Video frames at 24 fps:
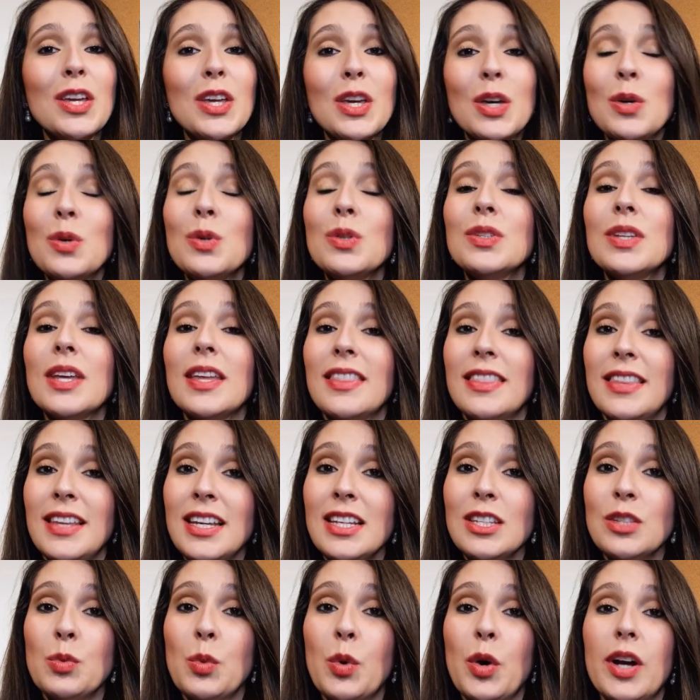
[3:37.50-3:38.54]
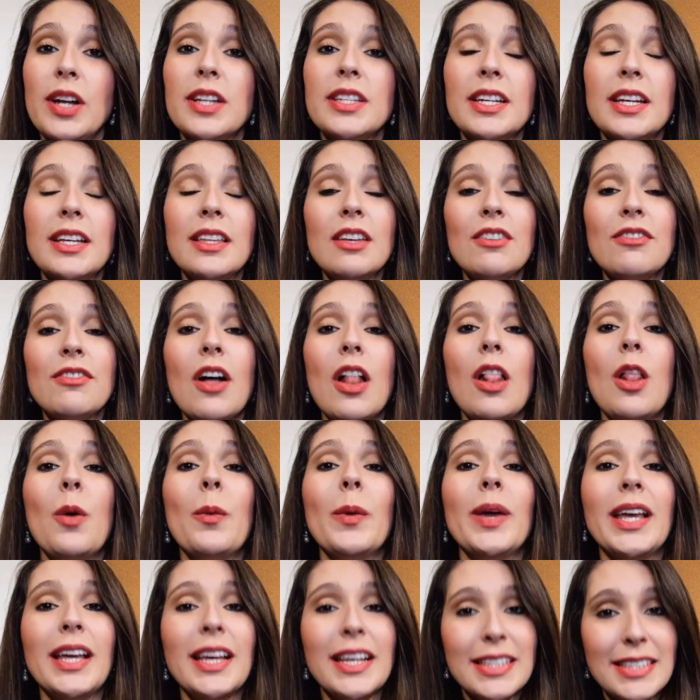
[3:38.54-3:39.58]
Use these words in the
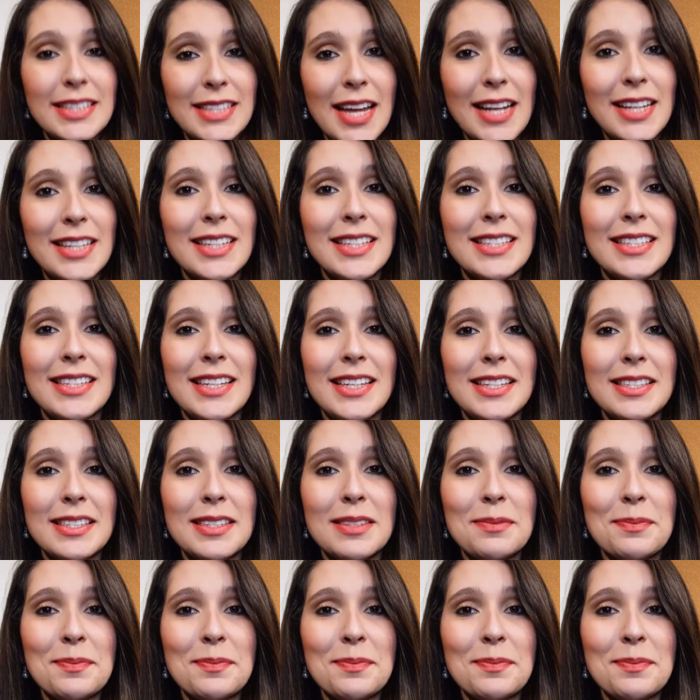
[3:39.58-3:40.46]
following sentences.